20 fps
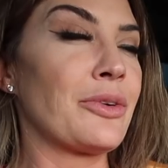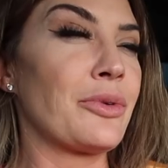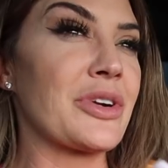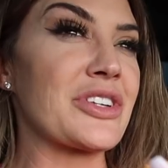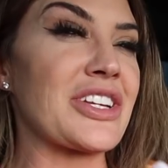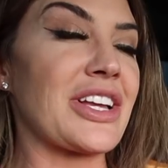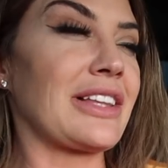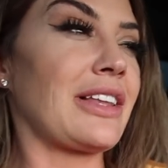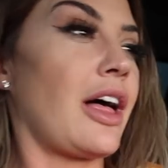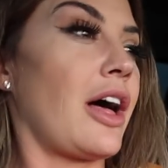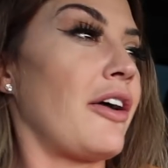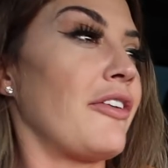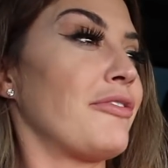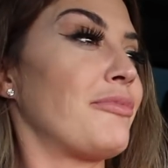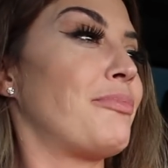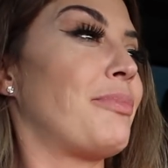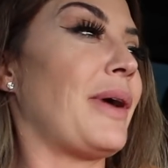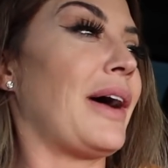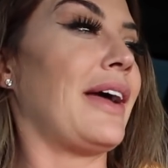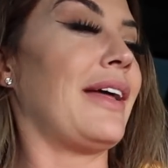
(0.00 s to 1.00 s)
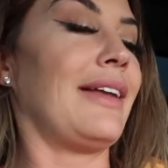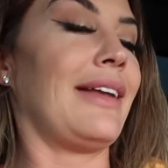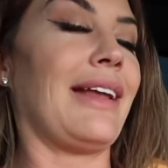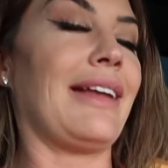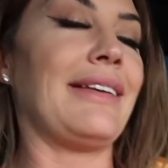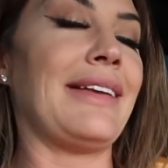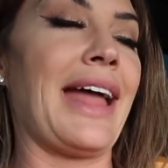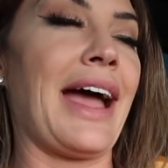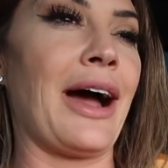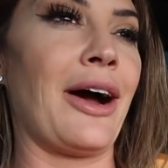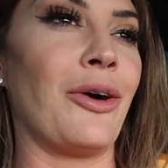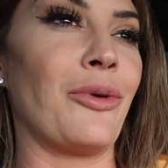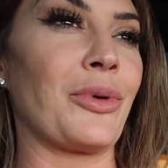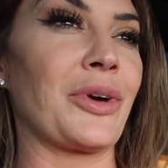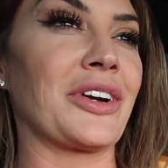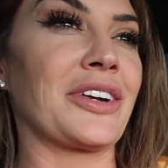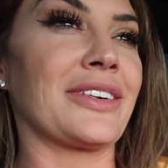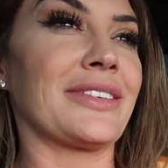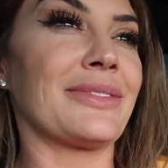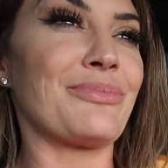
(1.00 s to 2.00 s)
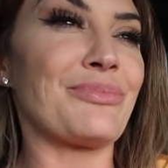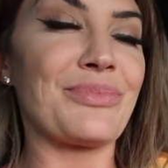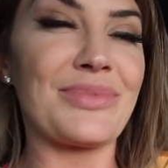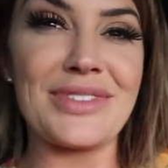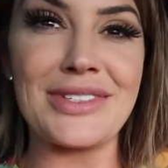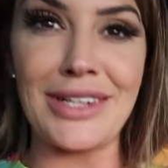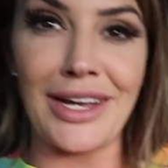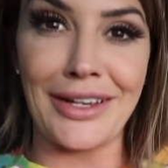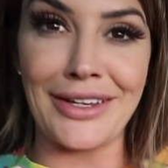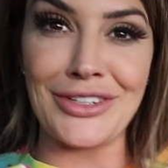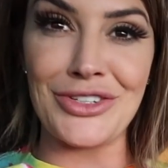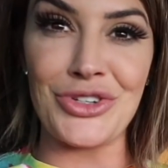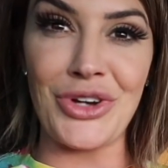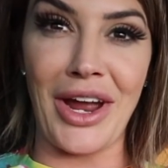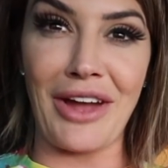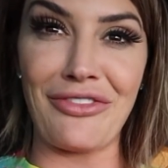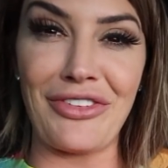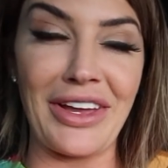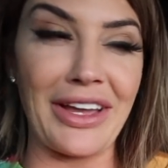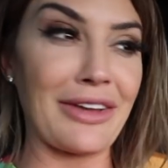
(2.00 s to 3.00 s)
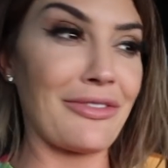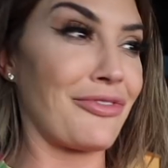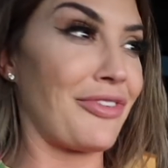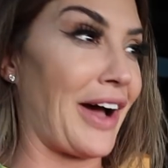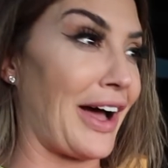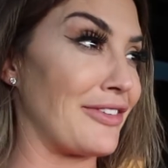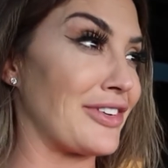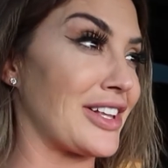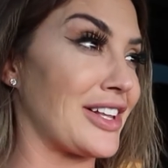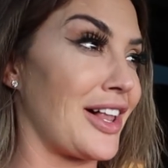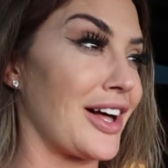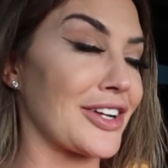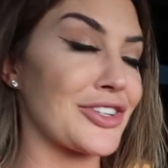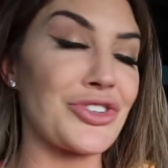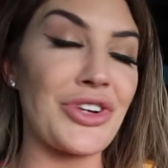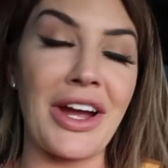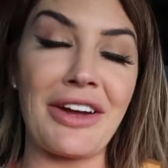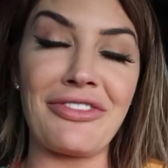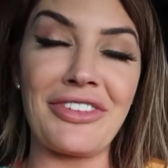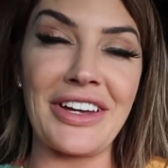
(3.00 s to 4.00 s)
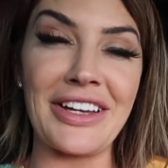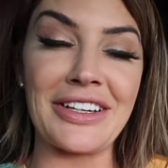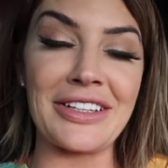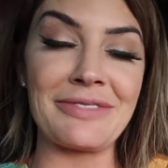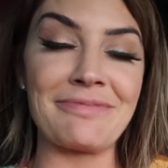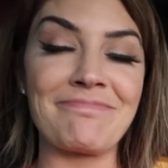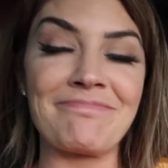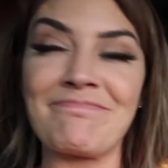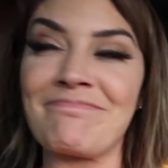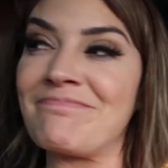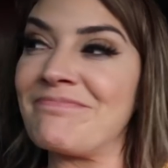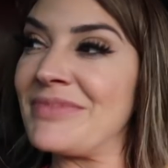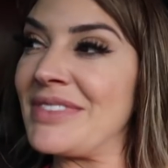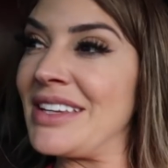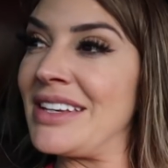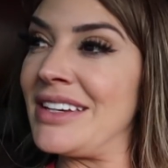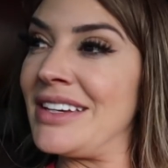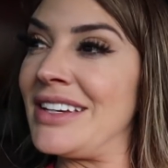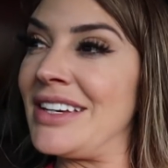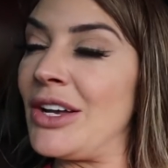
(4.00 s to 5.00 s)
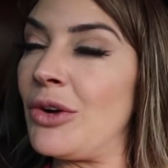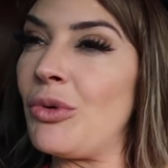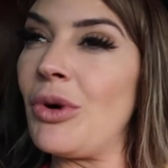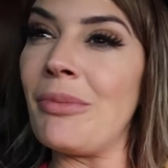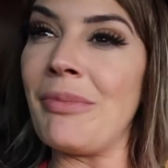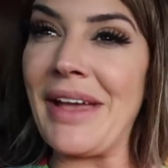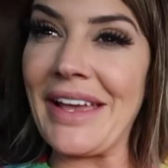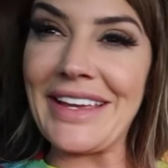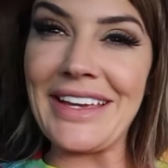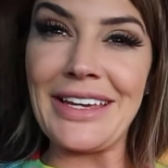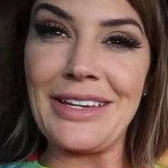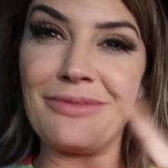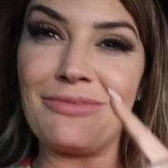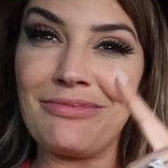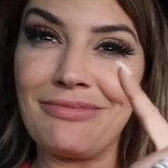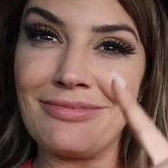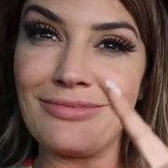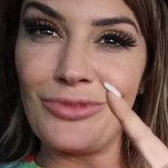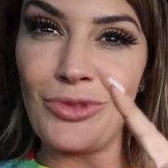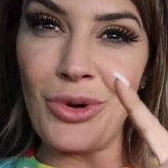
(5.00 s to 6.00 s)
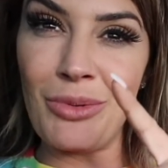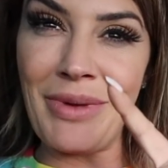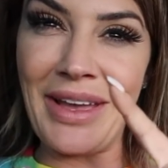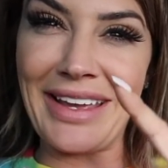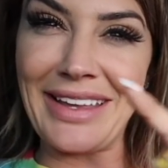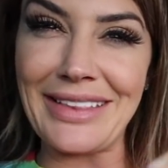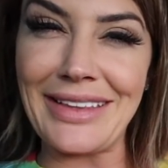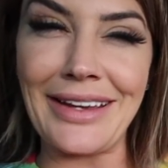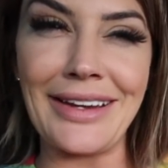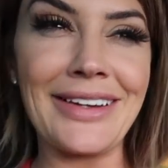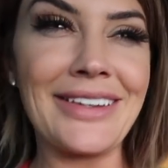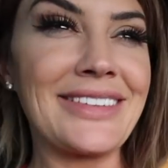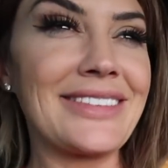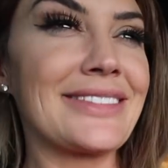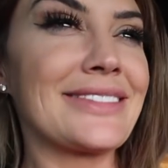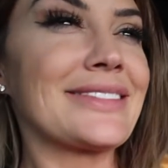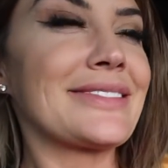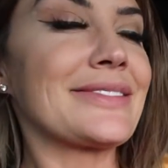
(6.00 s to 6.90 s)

which I love, but now we're stuck in traffic, five o'clock traffic. We'll make it, we'll make it there.